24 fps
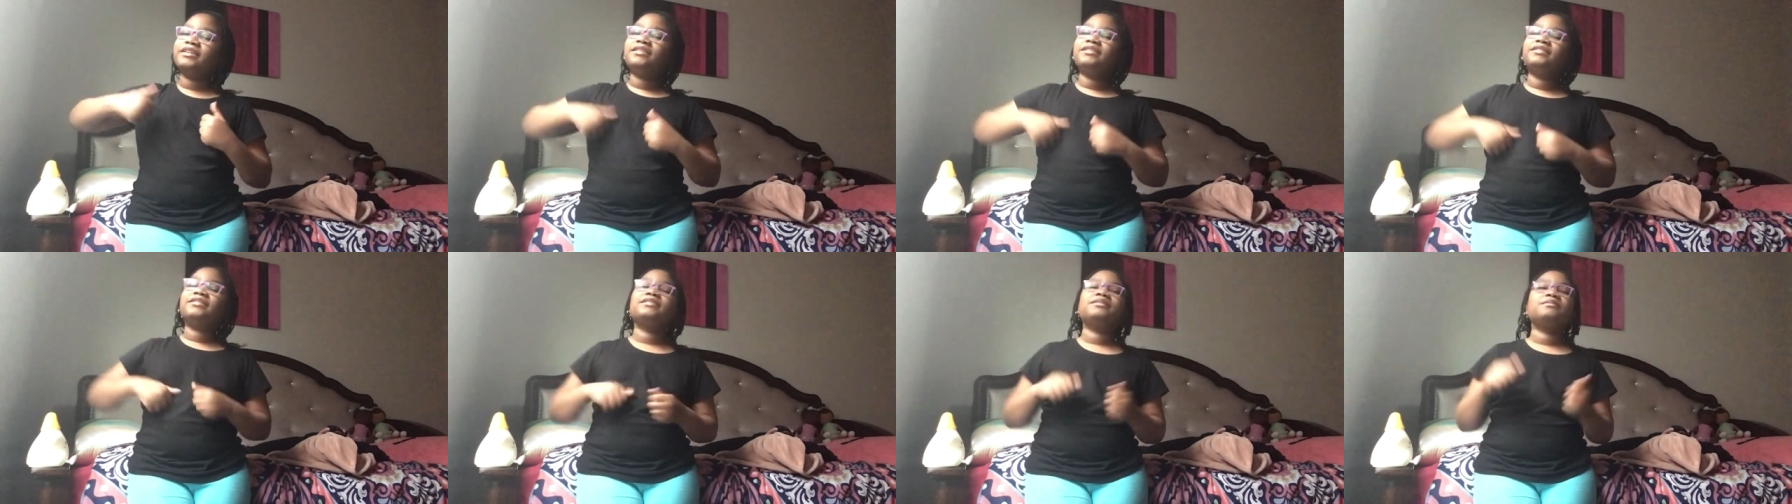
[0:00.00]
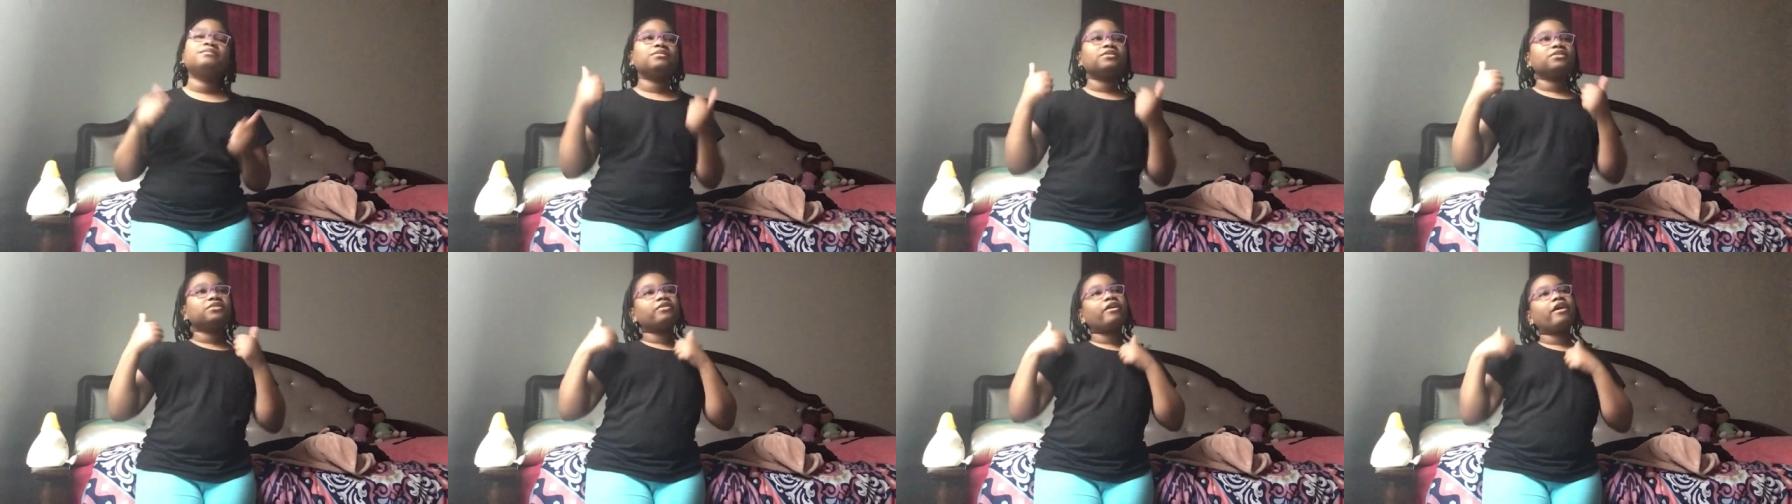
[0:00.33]

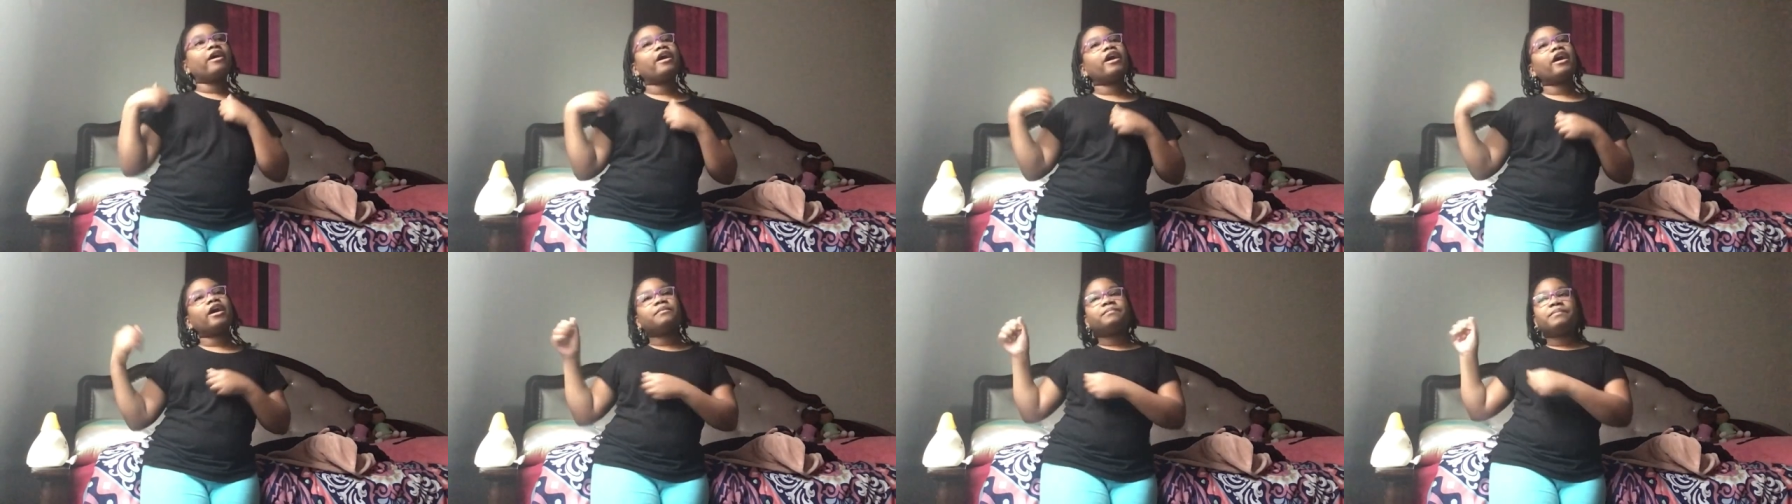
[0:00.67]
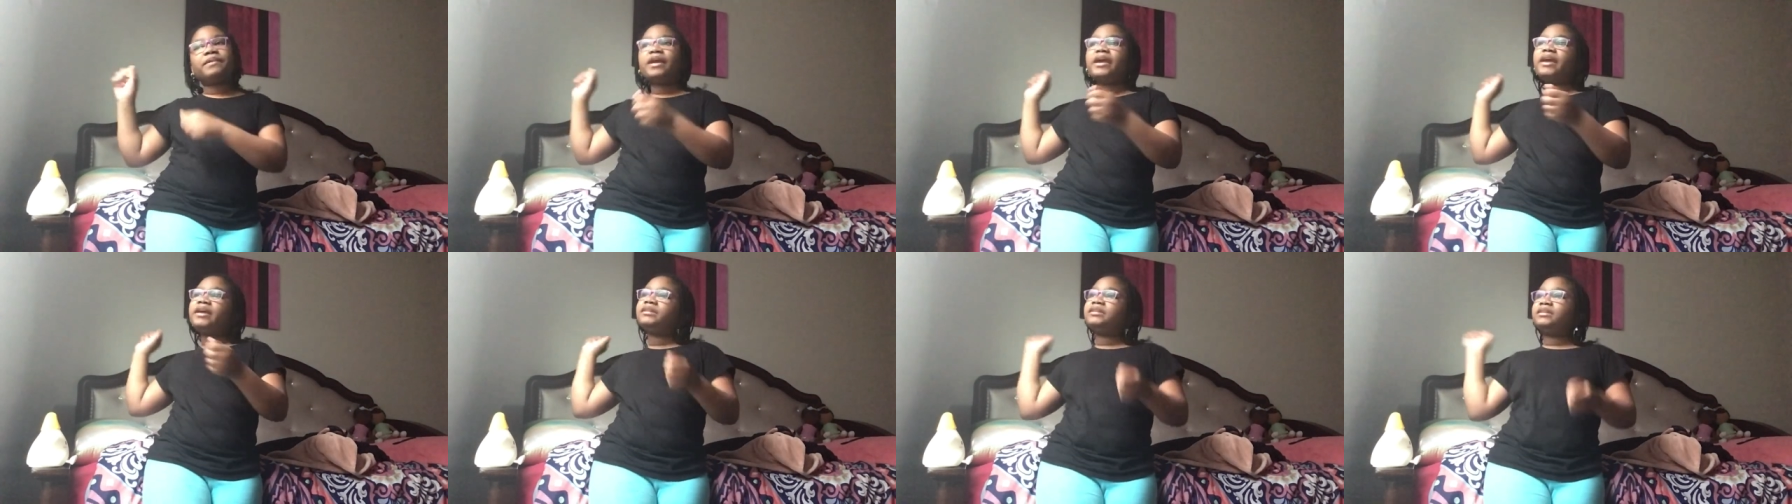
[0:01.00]
subscribe,
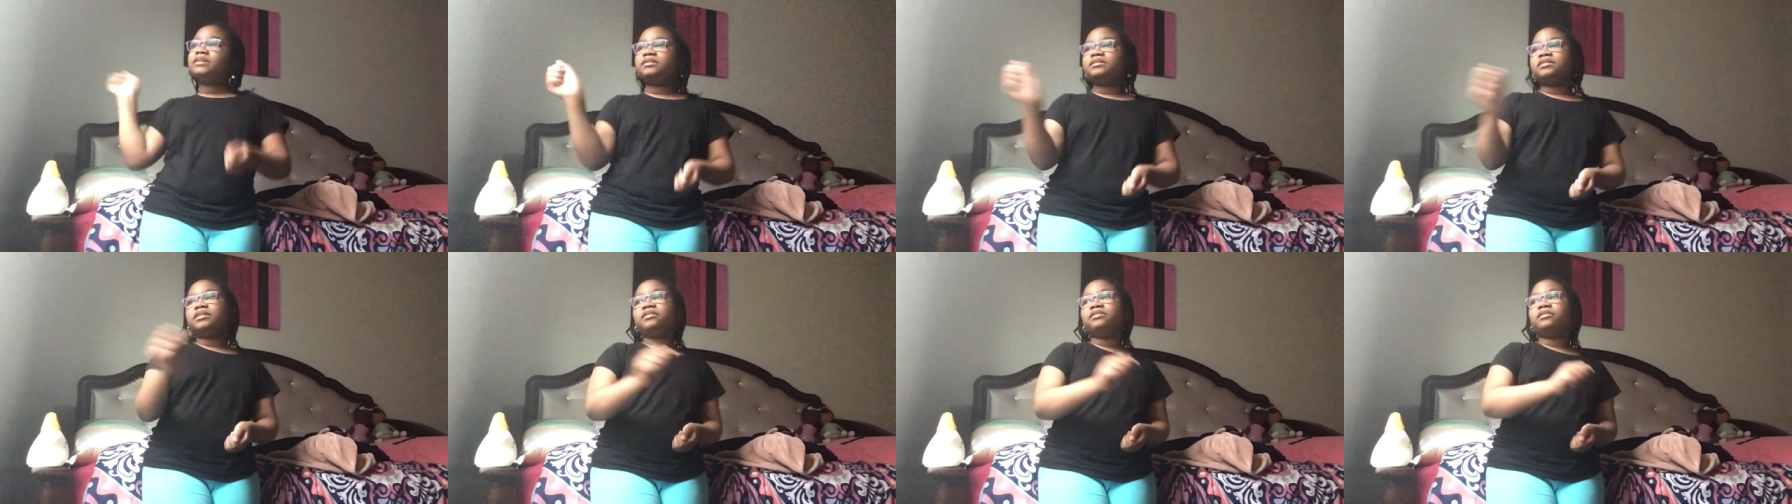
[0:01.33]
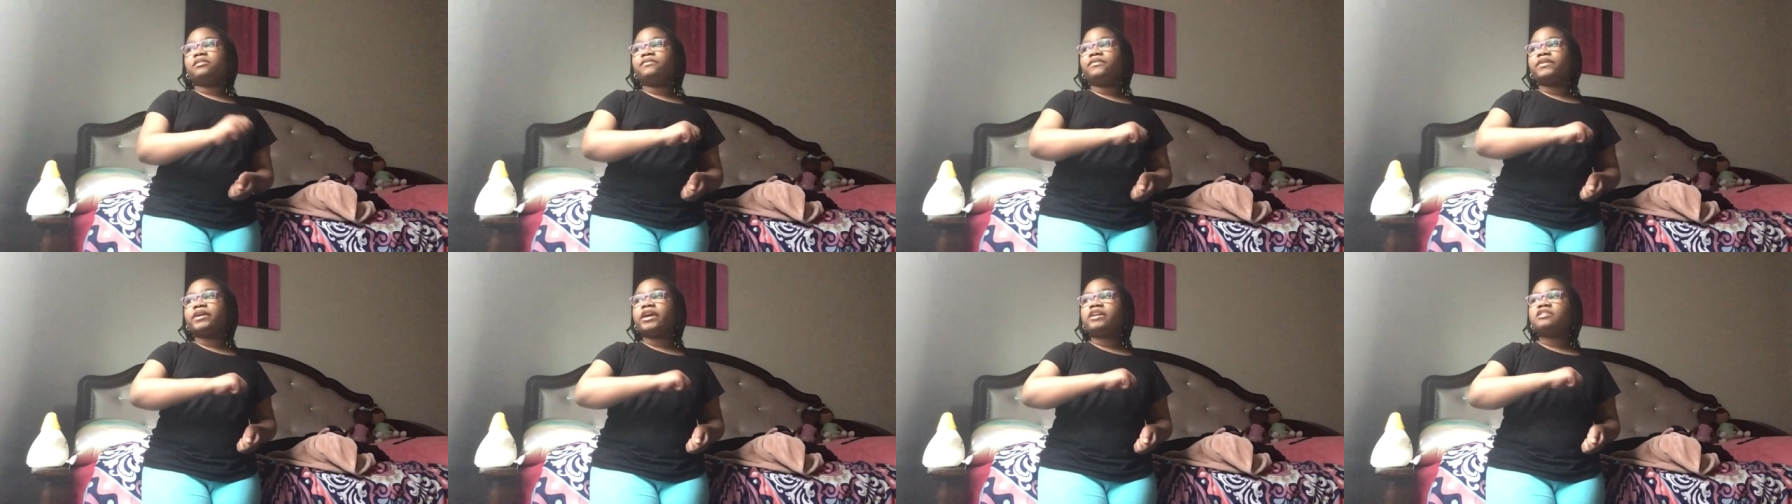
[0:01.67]
and hit the
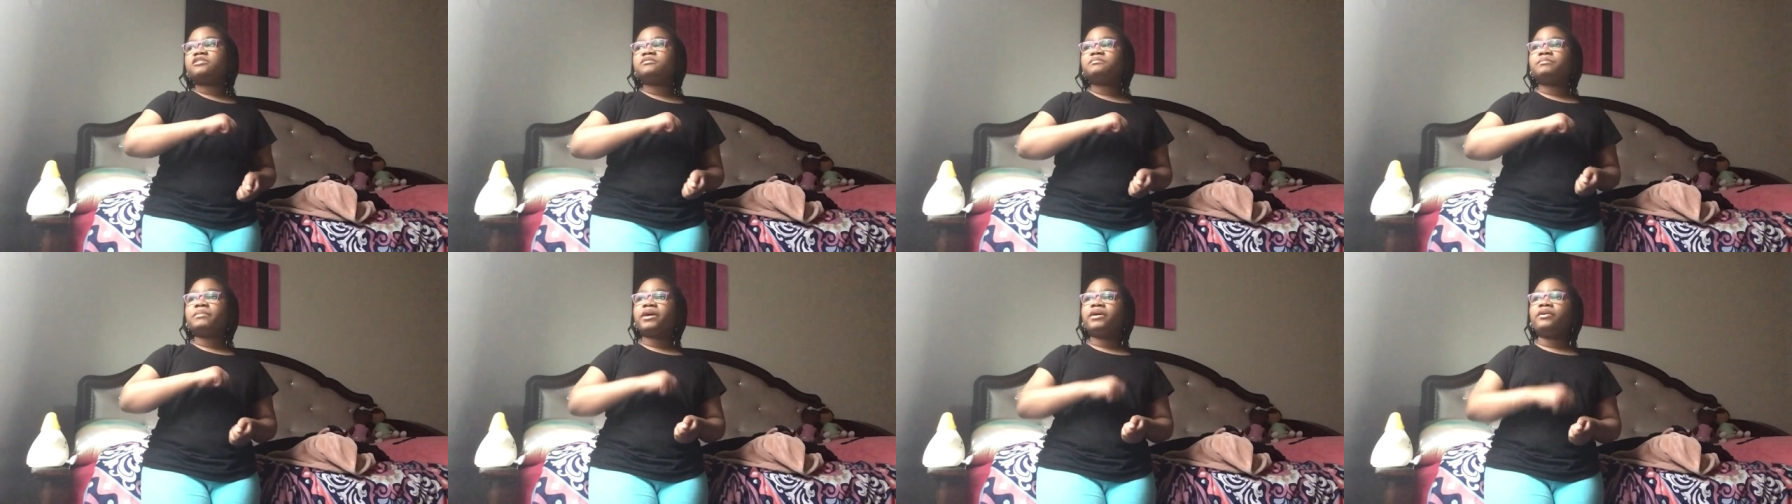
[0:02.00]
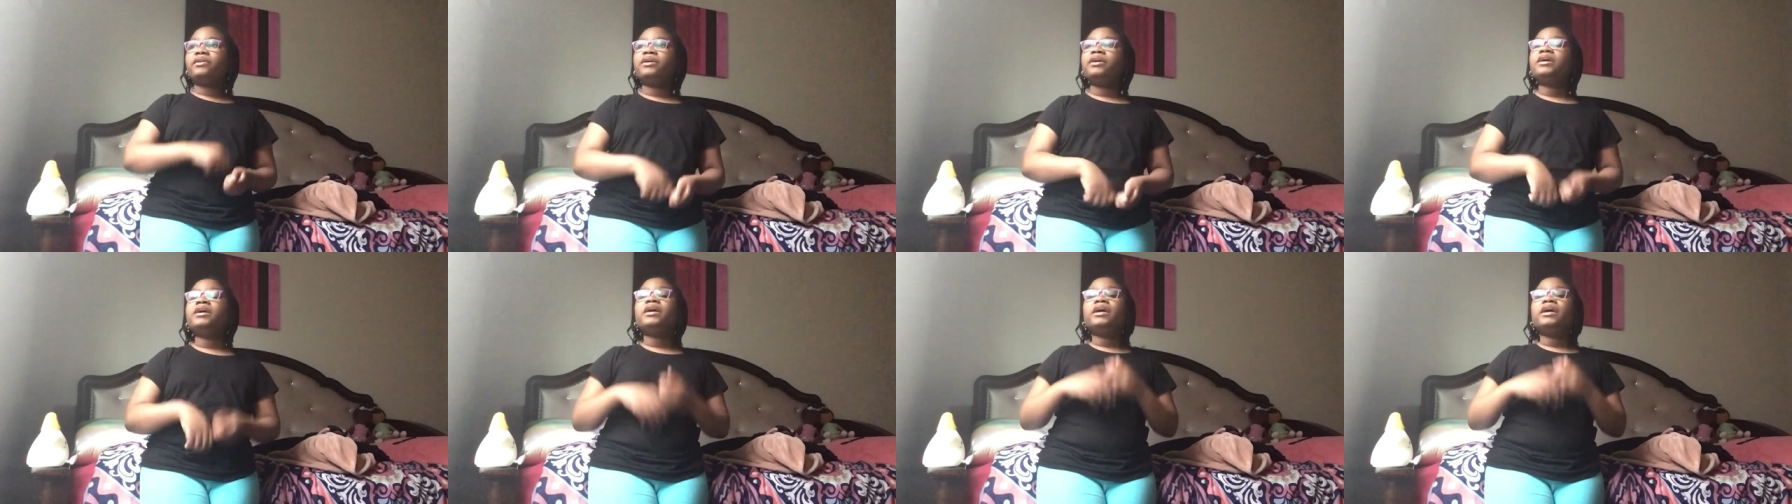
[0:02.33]
notification bell.